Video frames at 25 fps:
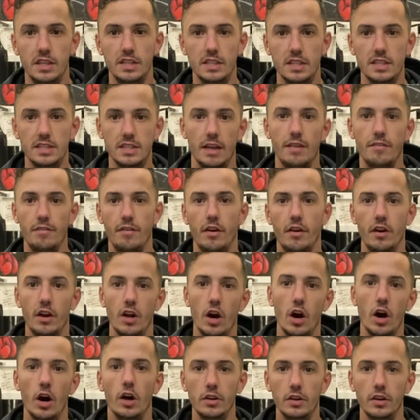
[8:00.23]
is they're very
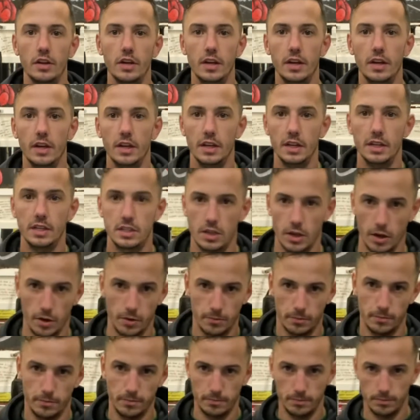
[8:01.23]
hard. So
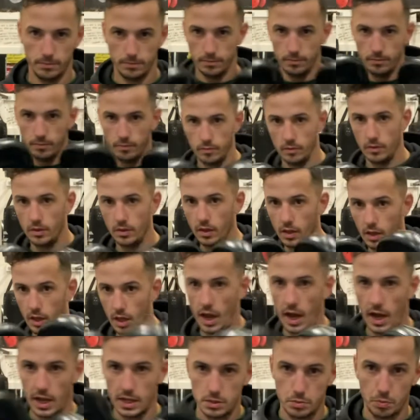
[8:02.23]

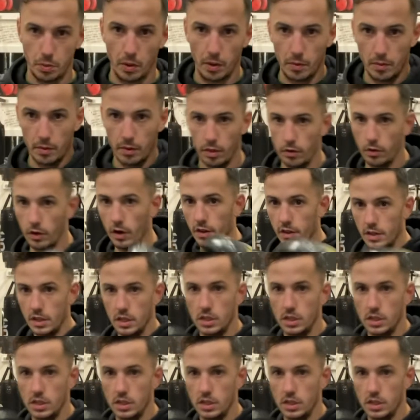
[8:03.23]
as people are throwing their